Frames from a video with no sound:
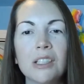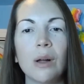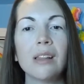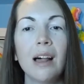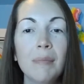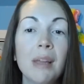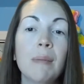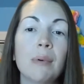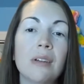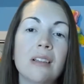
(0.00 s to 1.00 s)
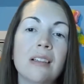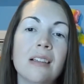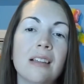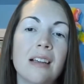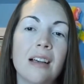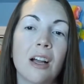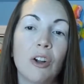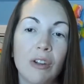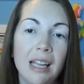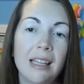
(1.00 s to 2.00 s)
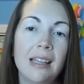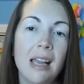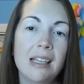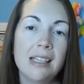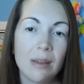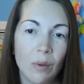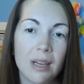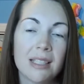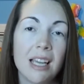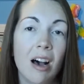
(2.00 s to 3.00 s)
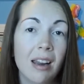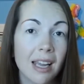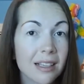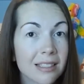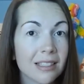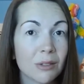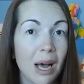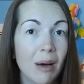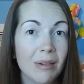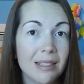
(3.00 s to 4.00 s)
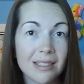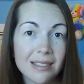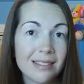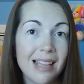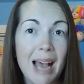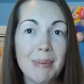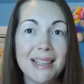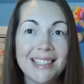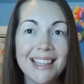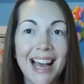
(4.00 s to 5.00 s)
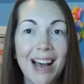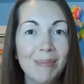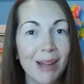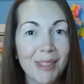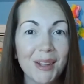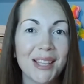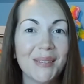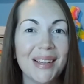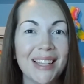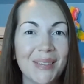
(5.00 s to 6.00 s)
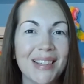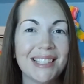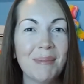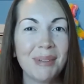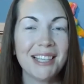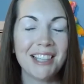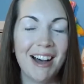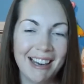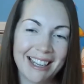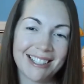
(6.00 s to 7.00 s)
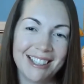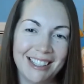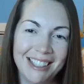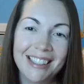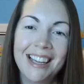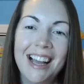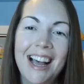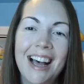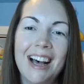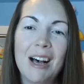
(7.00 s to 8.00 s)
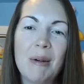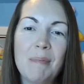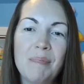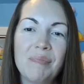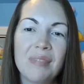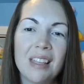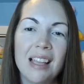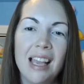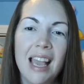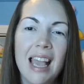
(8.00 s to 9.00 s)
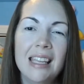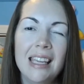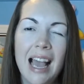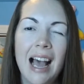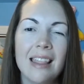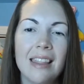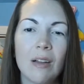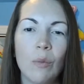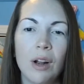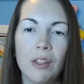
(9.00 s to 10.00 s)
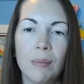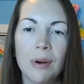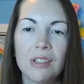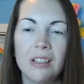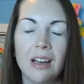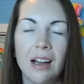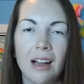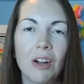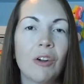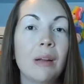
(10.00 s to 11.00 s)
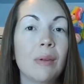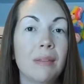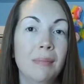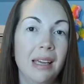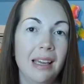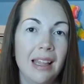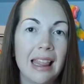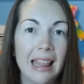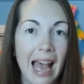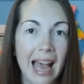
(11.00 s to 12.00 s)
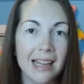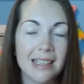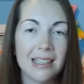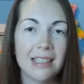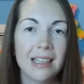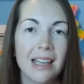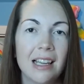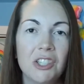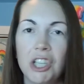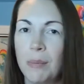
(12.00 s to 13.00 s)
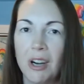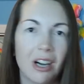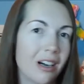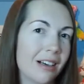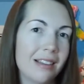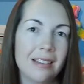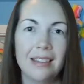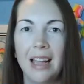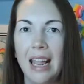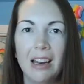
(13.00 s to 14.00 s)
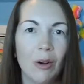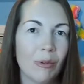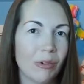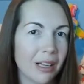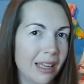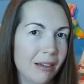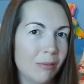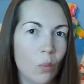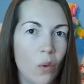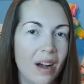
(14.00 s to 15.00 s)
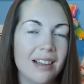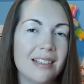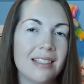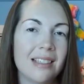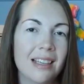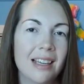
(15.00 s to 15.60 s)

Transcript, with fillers: so a lot of people agreed that they did want to see Onyx, so I was happy to see that. I'm not the only one that wants a plush Onyx doll. Um, and yeah, I think one other person agreed with me that Shimmer, they don't really want